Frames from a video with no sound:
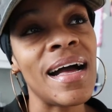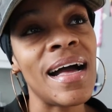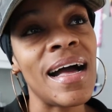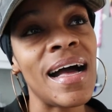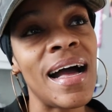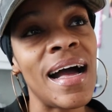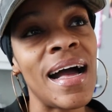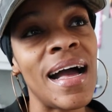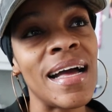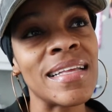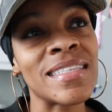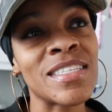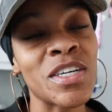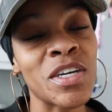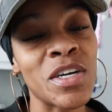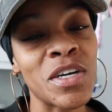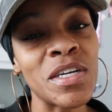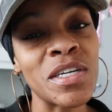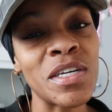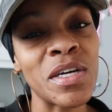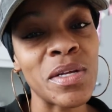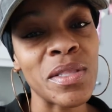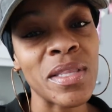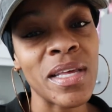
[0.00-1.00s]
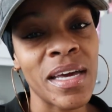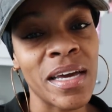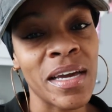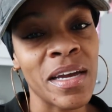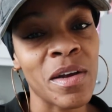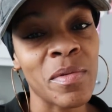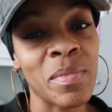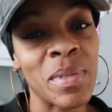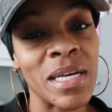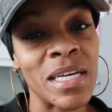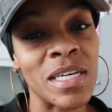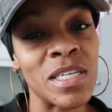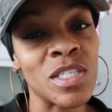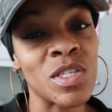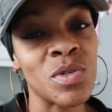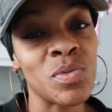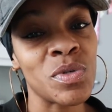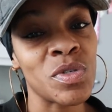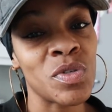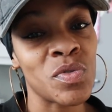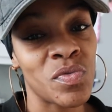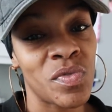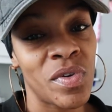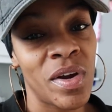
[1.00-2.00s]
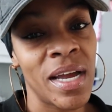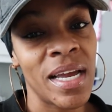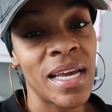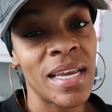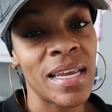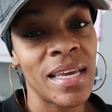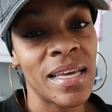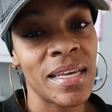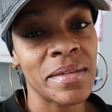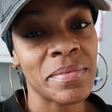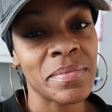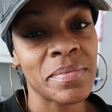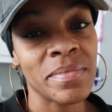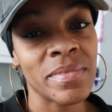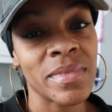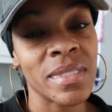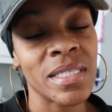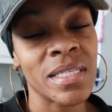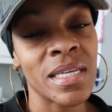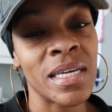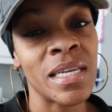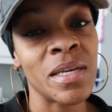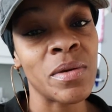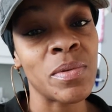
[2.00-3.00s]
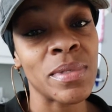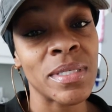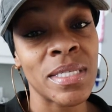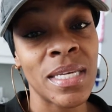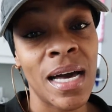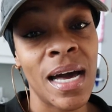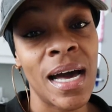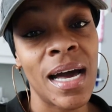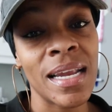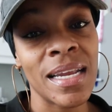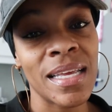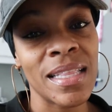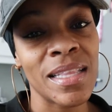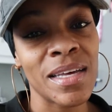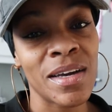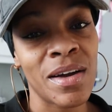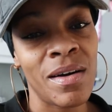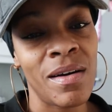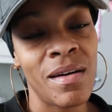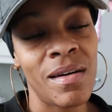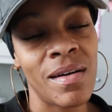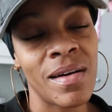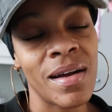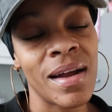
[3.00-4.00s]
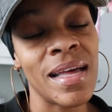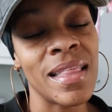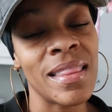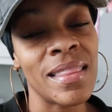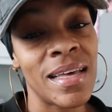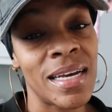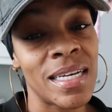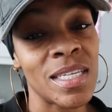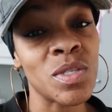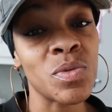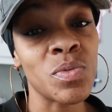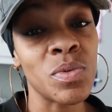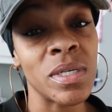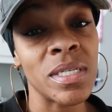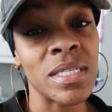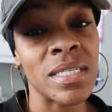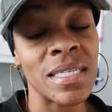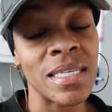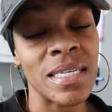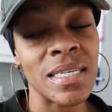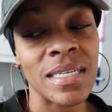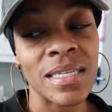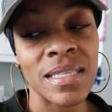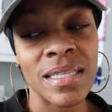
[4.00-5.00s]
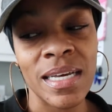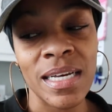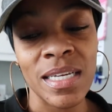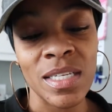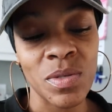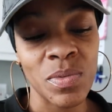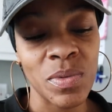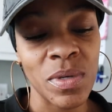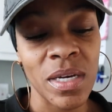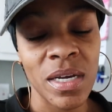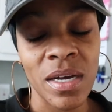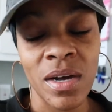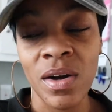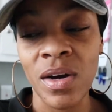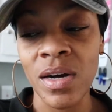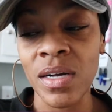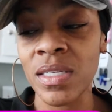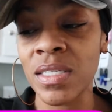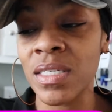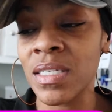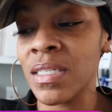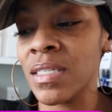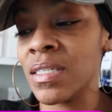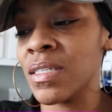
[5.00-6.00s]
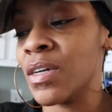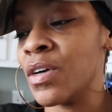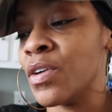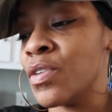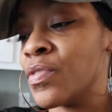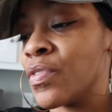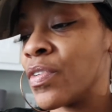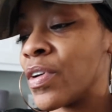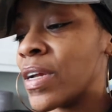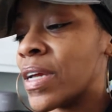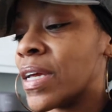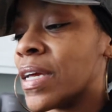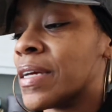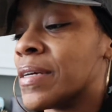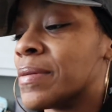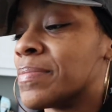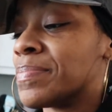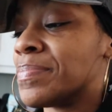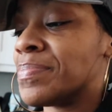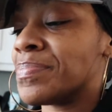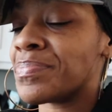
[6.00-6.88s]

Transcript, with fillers: I turned on the air because it was raining and it was hot in the car, and that's what did it. That's what caused it to overheat.